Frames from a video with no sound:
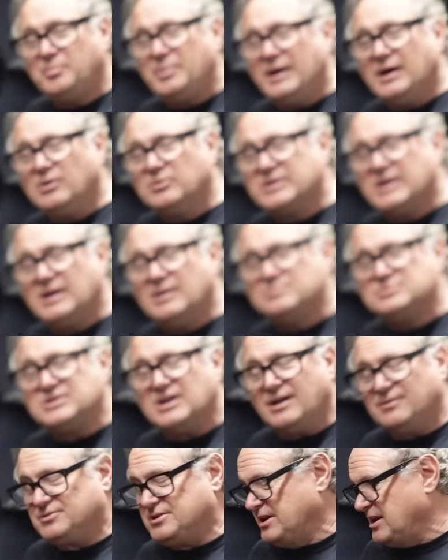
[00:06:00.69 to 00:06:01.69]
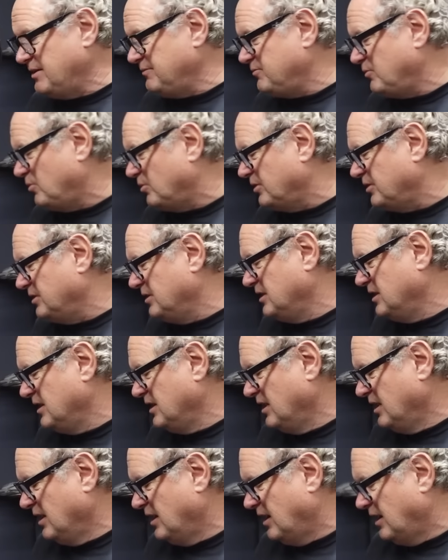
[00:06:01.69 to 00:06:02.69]
Powell camshaft today for it.
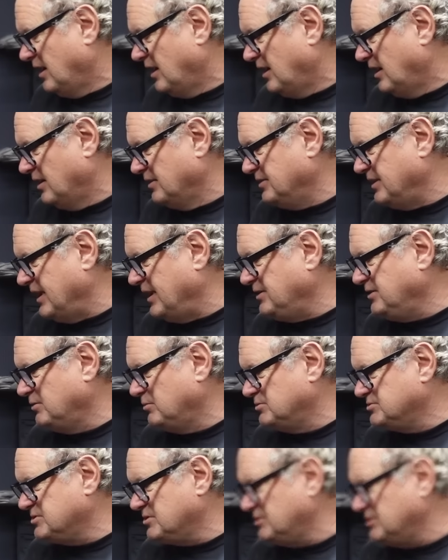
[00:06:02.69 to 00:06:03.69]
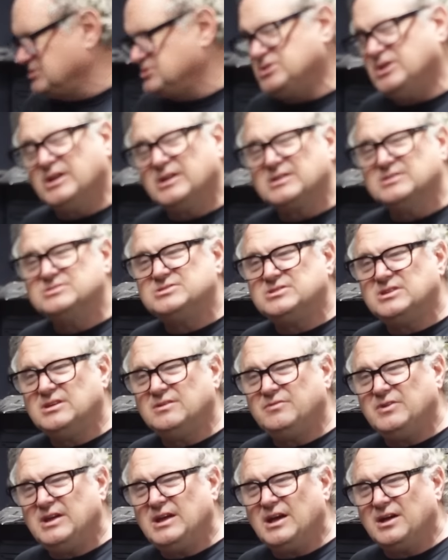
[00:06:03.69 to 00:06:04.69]
Daniel was going to check and see
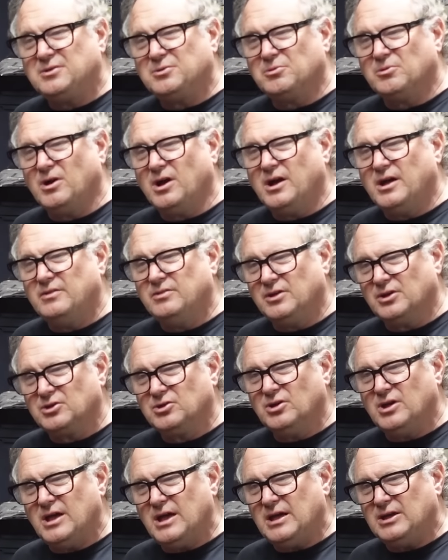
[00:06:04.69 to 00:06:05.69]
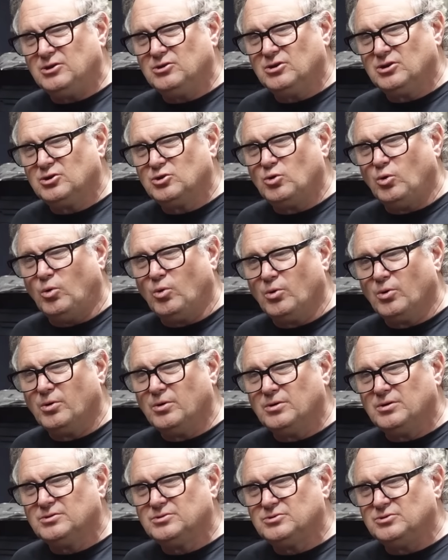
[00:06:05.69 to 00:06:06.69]
if he had a good
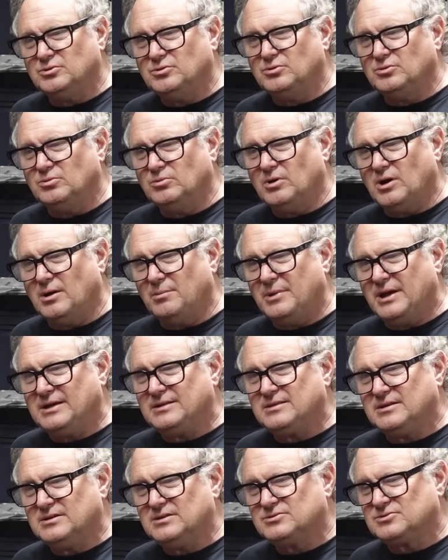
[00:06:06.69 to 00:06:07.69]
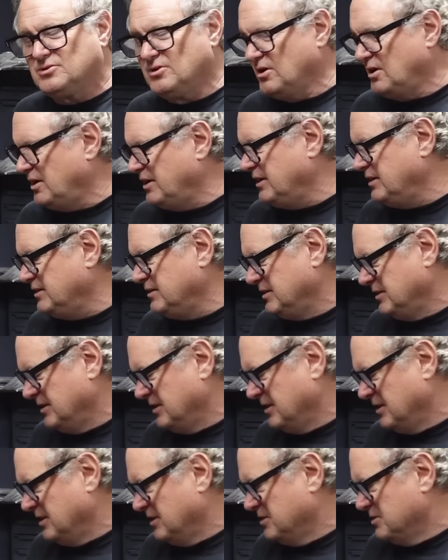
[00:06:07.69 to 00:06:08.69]
core to make this grind.
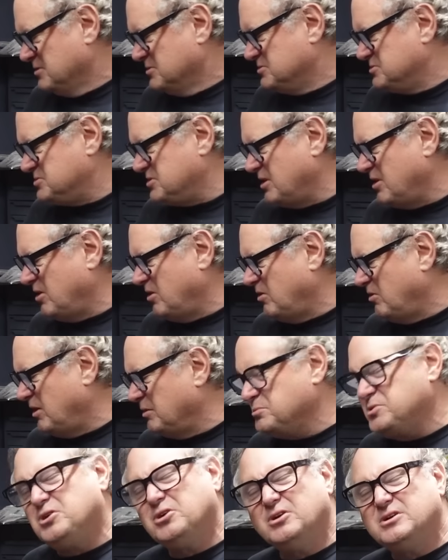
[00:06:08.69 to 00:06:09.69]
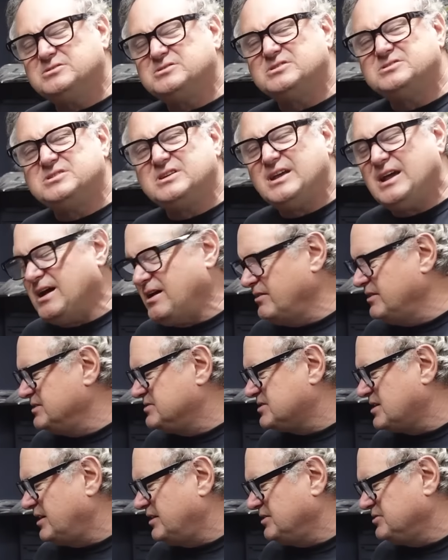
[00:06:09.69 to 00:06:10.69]
So I'm curious to see how
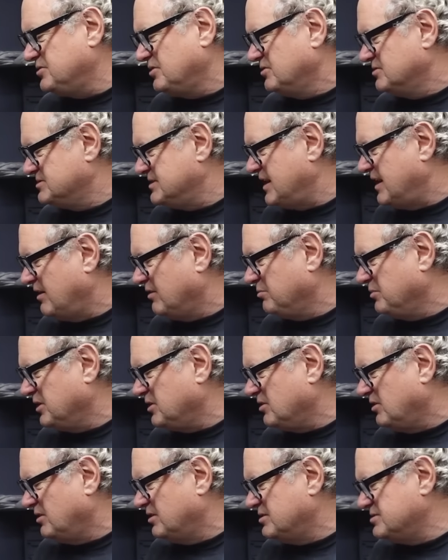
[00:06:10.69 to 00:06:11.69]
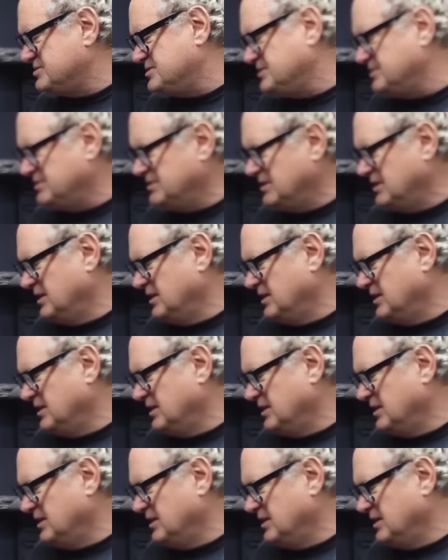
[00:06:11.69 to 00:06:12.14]
this kind of turns out, because